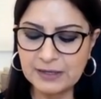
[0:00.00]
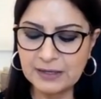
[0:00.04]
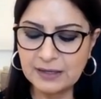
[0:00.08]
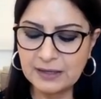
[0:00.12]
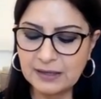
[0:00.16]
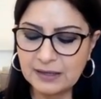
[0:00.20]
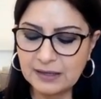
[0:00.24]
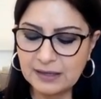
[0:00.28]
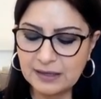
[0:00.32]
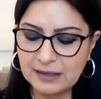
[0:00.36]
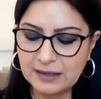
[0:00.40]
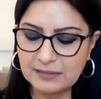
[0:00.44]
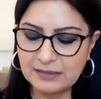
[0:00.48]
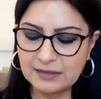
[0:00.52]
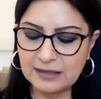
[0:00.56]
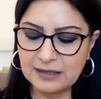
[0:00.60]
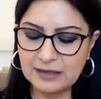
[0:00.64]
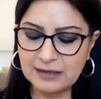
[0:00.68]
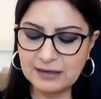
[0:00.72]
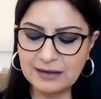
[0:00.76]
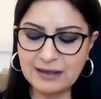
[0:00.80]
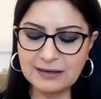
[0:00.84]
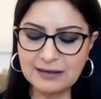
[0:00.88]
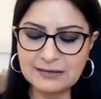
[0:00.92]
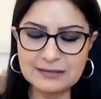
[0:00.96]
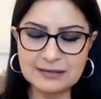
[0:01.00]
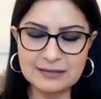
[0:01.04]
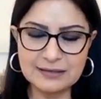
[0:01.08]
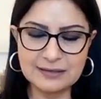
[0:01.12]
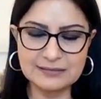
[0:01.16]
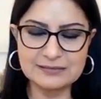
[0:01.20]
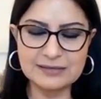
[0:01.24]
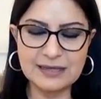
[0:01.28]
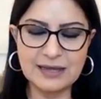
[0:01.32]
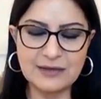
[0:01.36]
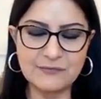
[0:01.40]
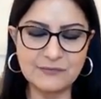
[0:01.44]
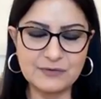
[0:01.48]
The luckiest,
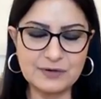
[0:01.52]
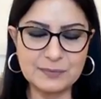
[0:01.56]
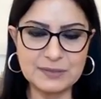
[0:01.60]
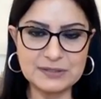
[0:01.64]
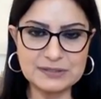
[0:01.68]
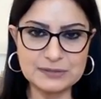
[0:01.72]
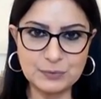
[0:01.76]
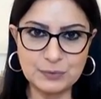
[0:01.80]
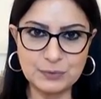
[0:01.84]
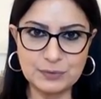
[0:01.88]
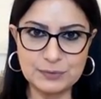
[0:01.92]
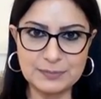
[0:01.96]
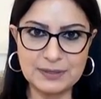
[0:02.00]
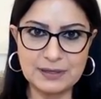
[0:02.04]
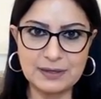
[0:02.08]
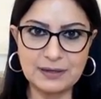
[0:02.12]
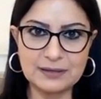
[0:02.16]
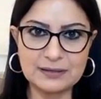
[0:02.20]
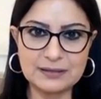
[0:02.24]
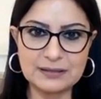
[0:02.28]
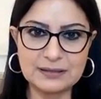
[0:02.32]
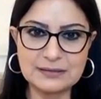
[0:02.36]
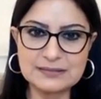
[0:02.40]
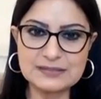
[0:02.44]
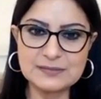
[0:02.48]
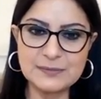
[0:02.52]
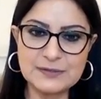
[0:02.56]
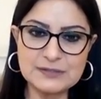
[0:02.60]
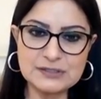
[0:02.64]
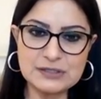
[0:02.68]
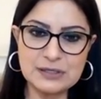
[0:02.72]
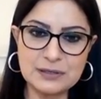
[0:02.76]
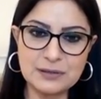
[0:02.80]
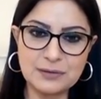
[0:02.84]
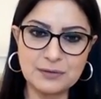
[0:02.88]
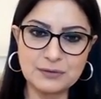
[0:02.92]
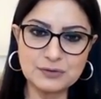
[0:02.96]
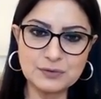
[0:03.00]
everybody will be lucky, especially
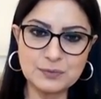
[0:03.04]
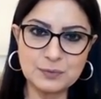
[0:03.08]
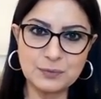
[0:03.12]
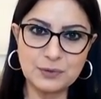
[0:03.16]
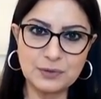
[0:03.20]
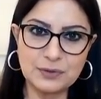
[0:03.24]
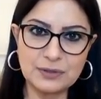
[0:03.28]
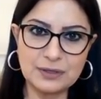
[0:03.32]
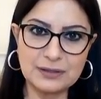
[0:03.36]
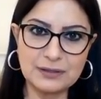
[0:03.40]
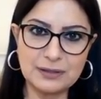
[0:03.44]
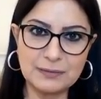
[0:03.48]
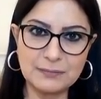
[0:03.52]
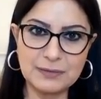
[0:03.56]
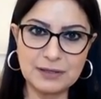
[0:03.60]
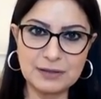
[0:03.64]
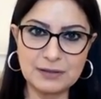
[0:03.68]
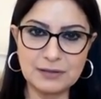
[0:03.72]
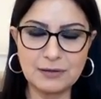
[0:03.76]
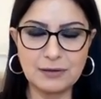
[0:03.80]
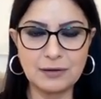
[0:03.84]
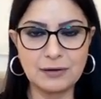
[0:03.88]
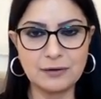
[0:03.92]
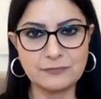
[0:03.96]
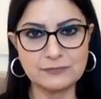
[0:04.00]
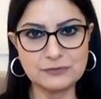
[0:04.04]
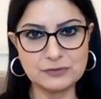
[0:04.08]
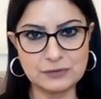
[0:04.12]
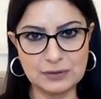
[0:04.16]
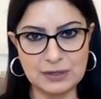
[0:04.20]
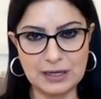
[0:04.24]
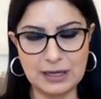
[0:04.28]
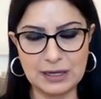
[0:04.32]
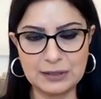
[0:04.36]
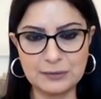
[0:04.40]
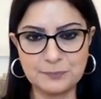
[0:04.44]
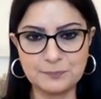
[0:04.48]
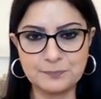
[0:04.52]
those born in the month of July.
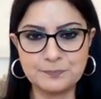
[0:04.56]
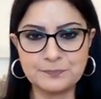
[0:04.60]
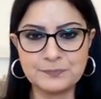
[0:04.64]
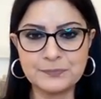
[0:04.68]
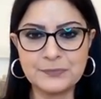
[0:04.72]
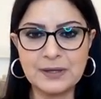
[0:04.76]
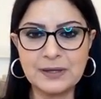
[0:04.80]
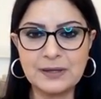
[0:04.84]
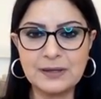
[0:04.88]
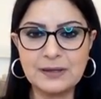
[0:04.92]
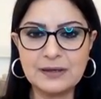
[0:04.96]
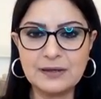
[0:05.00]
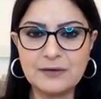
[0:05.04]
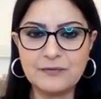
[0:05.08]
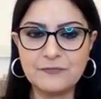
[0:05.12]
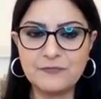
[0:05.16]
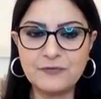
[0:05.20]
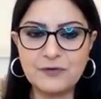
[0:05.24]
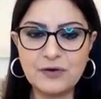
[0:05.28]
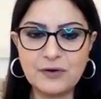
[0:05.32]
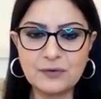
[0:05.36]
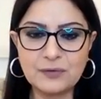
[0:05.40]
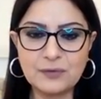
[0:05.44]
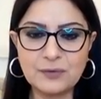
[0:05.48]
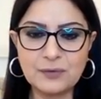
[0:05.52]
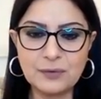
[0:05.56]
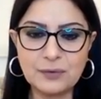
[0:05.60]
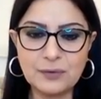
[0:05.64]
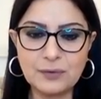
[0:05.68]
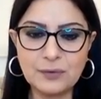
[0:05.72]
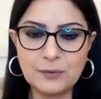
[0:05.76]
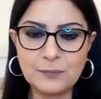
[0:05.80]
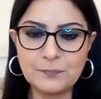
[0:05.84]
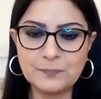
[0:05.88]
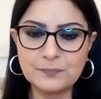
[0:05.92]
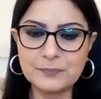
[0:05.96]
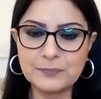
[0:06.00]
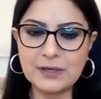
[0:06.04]
Virgo,
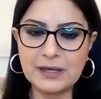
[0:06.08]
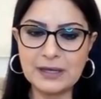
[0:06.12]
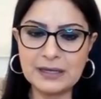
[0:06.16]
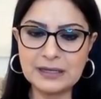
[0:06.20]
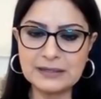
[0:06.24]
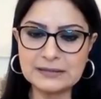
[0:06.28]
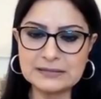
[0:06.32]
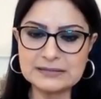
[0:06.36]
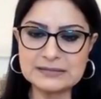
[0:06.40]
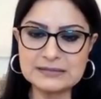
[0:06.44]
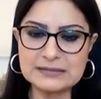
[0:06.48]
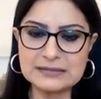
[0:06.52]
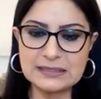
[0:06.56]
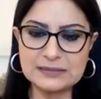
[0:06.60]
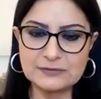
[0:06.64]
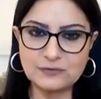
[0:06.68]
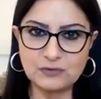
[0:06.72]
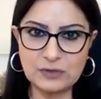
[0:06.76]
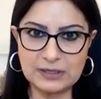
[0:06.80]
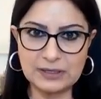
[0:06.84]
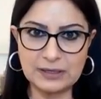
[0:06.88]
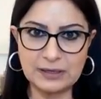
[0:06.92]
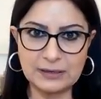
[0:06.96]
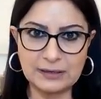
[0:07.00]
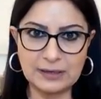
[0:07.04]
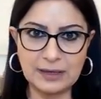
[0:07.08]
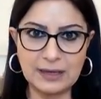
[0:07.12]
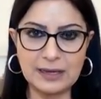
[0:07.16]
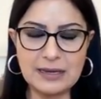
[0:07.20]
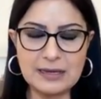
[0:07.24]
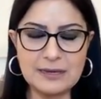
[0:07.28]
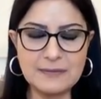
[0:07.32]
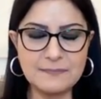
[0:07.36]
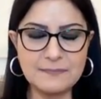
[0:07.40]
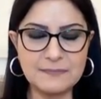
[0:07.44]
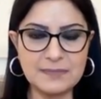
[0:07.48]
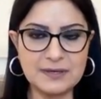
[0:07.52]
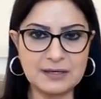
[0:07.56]
it's a tricky day,
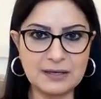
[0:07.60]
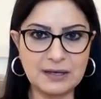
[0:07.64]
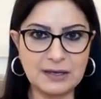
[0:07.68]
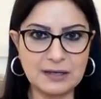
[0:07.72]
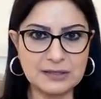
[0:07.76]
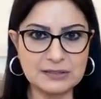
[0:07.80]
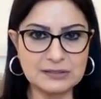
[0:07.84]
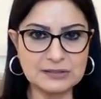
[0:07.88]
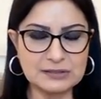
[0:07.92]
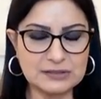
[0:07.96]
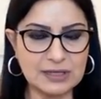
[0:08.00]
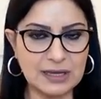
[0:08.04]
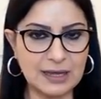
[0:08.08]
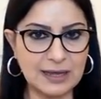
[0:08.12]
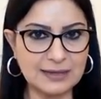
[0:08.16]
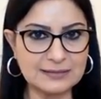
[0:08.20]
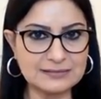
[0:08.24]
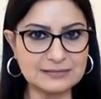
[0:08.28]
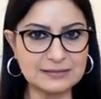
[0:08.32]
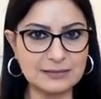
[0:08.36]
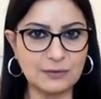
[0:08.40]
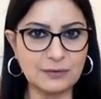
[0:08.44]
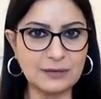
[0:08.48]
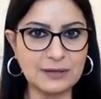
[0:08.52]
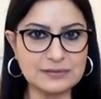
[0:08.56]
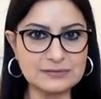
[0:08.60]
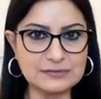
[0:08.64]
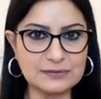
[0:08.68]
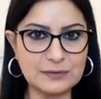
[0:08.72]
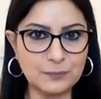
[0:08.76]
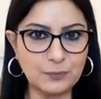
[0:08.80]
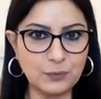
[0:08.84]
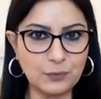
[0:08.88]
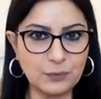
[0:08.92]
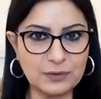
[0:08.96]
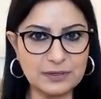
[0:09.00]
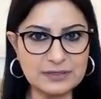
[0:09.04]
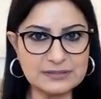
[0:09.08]
because as long as the moon
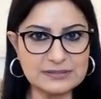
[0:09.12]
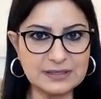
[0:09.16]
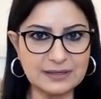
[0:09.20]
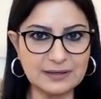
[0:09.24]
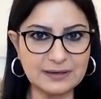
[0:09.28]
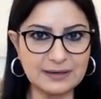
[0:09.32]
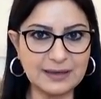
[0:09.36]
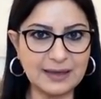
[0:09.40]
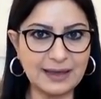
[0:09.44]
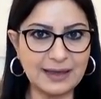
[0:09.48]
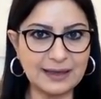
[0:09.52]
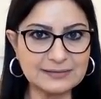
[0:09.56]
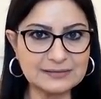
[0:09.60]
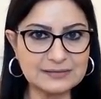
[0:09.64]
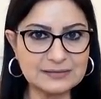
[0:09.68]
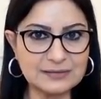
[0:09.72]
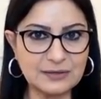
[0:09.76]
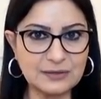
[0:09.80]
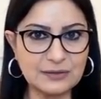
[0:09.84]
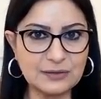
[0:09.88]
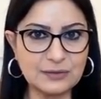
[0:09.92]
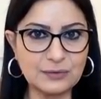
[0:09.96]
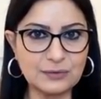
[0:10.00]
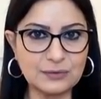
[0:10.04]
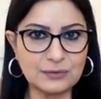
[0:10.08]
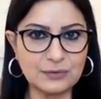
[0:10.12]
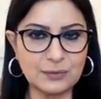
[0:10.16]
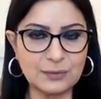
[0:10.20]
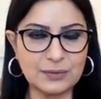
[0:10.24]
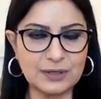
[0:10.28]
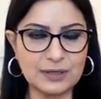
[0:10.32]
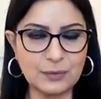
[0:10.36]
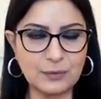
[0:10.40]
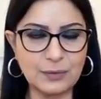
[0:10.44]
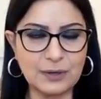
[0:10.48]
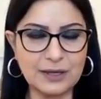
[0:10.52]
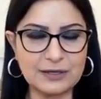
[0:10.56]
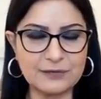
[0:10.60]
is in Cancer, you're doing
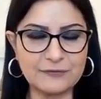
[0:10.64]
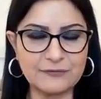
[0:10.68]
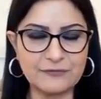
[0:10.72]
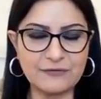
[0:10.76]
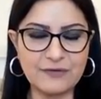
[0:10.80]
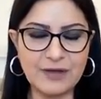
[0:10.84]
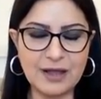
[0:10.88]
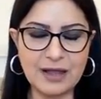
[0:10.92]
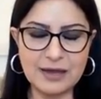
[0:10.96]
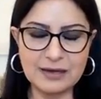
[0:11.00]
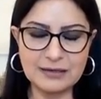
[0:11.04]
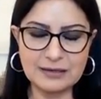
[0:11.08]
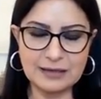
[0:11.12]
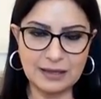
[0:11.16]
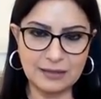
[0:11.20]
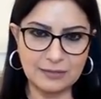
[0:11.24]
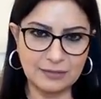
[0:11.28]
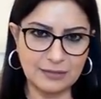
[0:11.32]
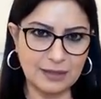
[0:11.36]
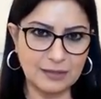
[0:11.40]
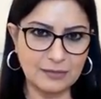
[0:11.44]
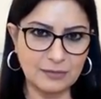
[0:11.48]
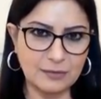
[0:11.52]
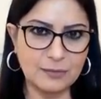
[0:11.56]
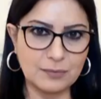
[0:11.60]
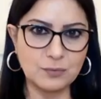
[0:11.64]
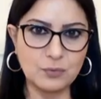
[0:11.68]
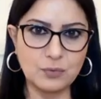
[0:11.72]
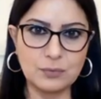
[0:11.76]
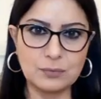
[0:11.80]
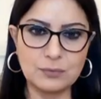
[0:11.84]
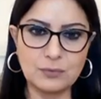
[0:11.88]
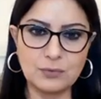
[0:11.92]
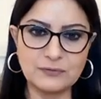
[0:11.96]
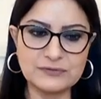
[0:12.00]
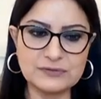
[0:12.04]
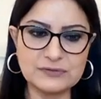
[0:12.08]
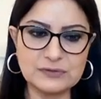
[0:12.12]
quite fine, and then the moon moves
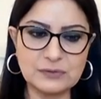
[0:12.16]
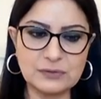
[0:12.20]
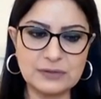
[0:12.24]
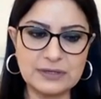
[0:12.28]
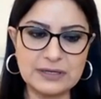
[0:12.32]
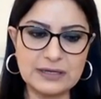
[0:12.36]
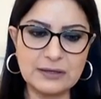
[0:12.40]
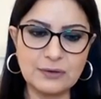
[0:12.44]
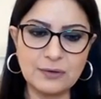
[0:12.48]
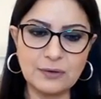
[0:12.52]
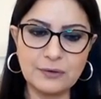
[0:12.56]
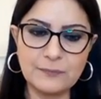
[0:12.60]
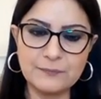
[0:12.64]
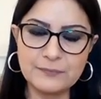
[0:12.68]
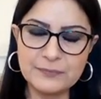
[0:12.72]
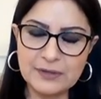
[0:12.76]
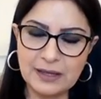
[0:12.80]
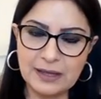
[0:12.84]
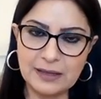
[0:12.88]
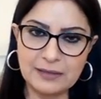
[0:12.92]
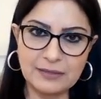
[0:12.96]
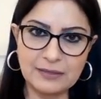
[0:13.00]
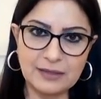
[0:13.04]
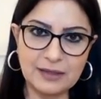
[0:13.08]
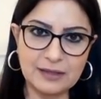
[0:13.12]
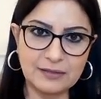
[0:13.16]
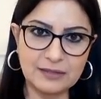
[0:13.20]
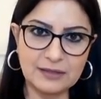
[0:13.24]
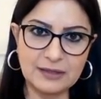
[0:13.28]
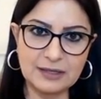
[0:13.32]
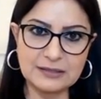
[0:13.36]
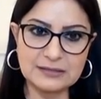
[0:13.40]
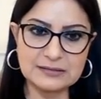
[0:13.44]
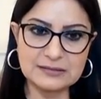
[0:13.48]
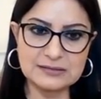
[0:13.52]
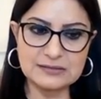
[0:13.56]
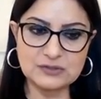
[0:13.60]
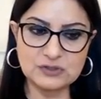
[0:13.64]
to Leo, and then things
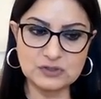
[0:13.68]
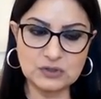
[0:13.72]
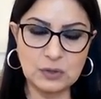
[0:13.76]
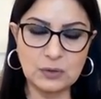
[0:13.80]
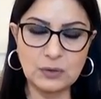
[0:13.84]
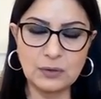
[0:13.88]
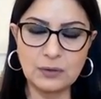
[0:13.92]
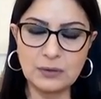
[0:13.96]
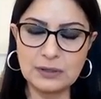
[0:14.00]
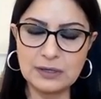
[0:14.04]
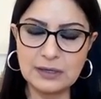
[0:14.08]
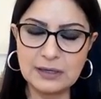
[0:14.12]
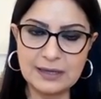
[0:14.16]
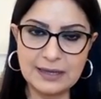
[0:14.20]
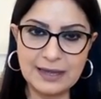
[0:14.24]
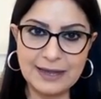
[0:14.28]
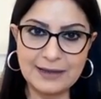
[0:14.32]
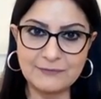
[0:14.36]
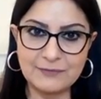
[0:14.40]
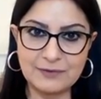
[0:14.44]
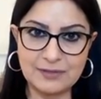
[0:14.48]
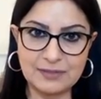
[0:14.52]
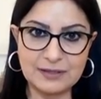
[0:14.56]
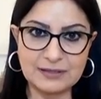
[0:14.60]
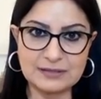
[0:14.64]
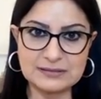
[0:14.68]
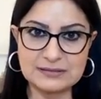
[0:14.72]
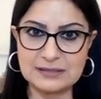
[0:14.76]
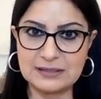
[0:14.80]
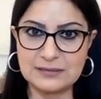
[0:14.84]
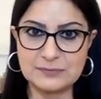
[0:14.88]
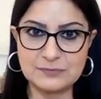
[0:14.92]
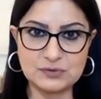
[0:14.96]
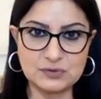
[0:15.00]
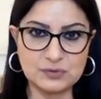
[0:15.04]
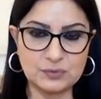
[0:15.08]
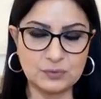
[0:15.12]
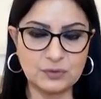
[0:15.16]
stall. Everything seems to
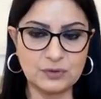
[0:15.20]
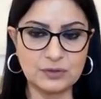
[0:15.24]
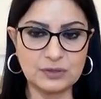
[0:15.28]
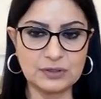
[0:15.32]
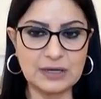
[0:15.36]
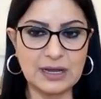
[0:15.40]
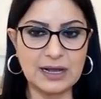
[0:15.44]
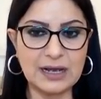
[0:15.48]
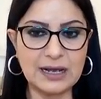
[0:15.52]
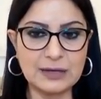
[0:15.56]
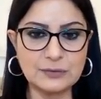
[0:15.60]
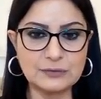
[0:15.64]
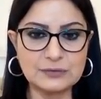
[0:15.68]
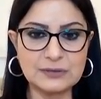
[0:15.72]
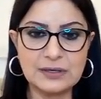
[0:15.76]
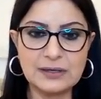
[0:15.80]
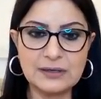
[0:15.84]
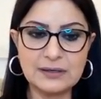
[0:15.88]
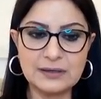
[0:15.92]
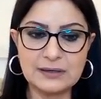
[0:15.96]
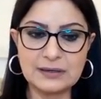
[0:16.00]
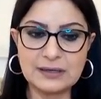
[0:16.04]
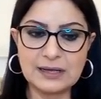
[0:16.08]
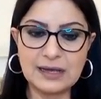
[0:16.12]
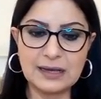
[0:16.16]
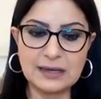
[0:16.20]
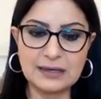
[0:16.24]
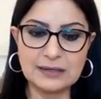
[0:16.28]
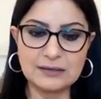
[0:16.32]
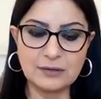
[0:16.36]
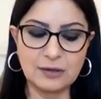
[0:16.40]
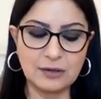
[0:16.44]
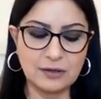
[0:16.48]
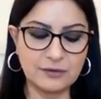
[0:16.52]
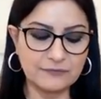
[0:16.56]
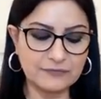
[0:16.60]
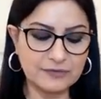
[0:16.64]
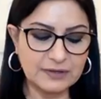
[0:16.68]
work out kind of
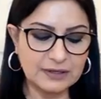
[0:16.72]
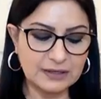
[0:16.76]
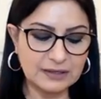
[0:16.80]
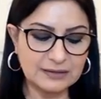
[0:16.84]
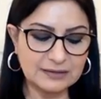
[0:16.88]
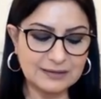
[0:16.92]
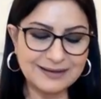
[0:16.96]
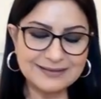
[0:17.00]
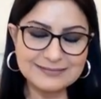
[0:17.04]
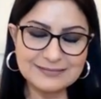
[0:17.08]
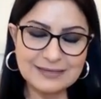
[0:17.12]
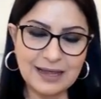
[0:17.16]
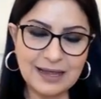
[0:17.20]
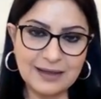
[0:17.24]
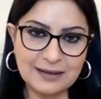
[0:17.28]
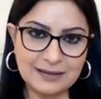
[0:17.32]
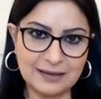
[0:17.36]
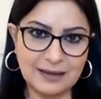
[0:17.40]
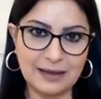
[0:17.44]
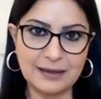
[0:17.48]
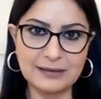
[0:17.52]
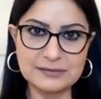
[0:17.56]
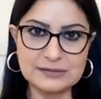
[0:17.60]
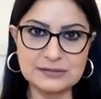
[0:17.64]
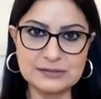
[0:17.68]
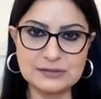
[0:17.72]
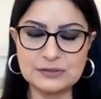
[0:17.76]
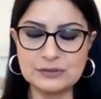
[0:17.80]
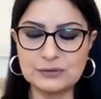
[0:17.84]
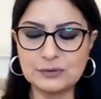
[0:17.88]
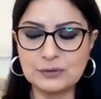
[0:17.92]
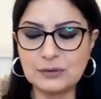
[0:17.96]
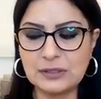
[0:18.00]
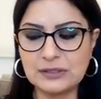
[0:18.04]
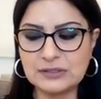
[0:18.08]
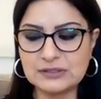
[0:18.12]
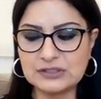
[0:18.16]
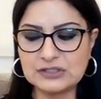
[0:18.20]
not against you. It's
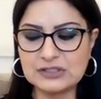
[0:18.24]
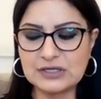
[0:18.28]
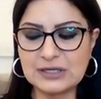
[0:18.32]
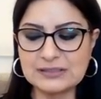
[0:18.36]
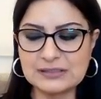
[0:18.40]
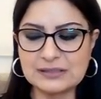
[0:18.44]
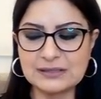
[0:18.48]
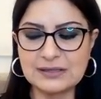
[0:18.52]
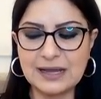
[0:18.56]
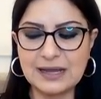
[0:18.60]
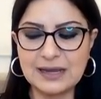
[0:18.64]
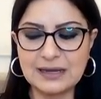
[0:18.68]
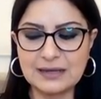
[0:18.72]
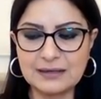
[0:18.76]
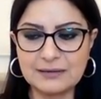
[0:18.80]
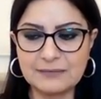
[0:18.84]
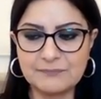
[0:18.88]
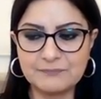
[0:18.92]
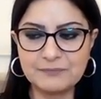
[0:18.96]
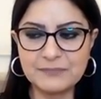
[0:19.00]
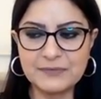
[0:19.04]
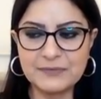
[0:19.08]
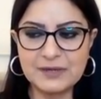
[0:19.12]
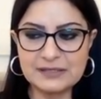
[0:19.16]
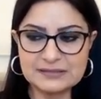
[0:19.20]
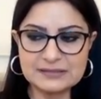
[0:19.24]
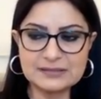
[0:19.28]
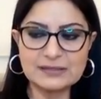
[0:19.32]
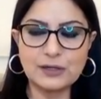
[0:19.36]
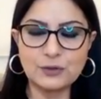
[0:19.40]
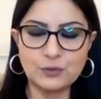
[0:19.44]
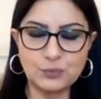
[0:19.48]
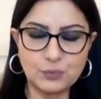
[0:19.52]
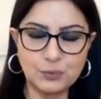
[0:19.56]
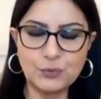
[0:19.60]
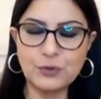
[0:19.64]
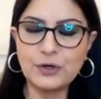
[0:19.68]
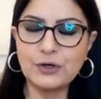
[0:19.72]
just like it's not
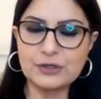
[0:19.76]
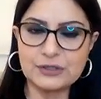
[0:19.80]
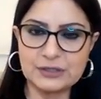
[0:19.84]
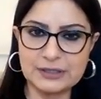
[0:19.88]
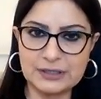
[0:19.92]
working.